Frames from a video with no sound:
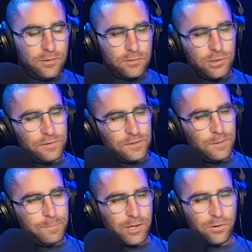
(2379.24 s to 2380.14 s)
Do you see
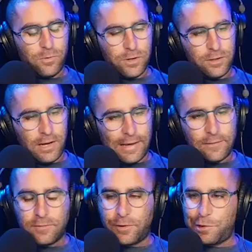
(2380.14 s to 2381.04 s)
Bitcoin
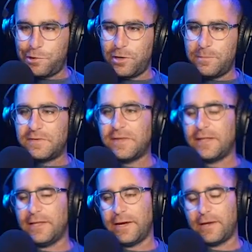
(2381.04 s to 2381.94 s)
and Ethereum as that
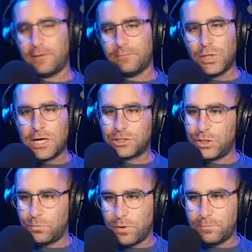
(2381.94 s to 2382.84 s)
like
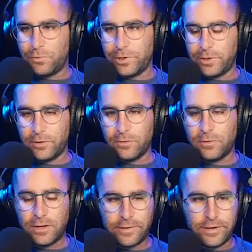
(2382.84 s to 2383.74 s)
blockchain 1.0
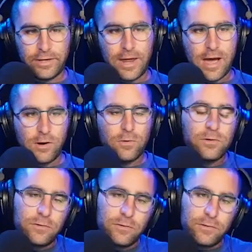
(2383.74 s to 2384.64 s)
and then now
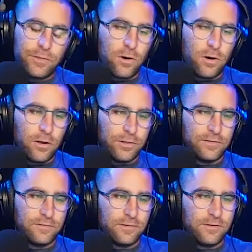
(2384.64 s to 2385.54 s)
all
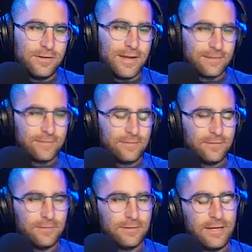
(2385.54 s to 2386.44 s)
these next
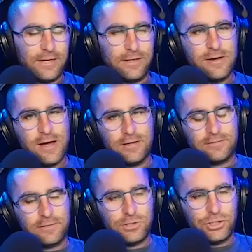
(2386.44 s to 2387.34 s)

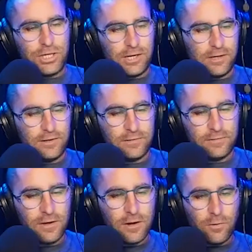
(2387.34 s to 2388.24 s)
agnostic
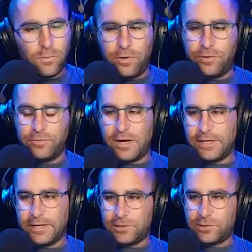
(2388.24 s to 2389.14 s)
chains where they're not
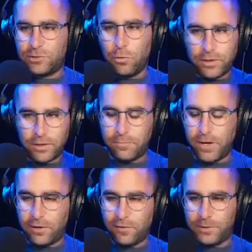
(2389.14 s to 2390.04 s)
like token
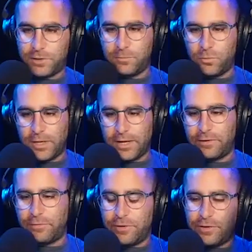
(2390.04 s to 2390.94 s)
based but they're more
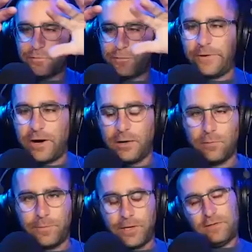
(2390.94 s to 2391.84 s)
like these are variable
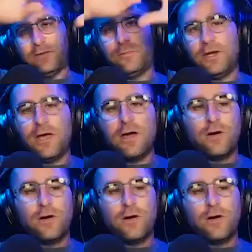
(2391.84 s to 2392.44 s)
based and we